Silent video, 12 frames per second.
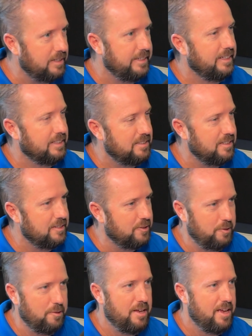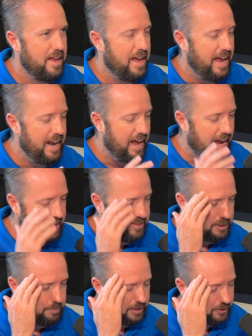leading us into. Yeah. And I had
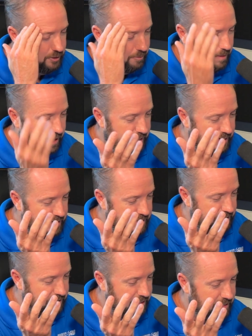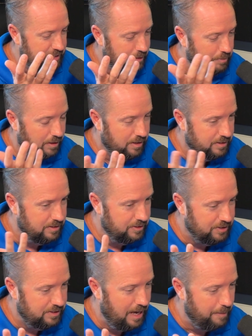this picture in my head, and it's because it
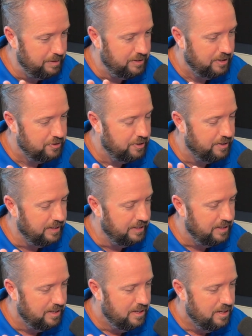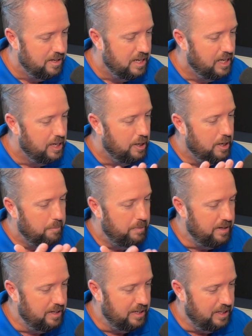just happened yesterday.
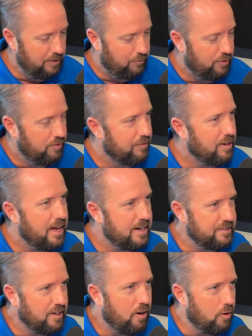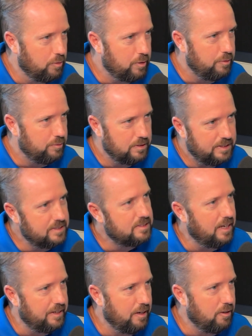But if you've ever had a dog who's an
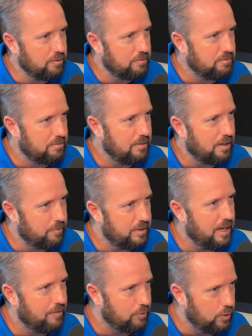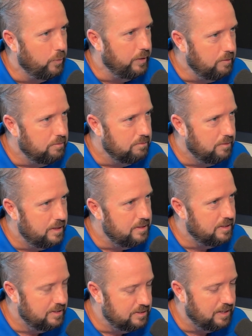inside dog, like we have Louie, he's
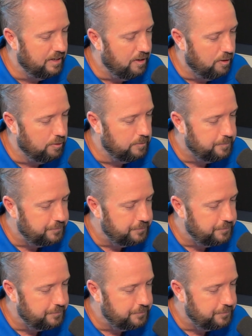an mm-hmm. inside dog.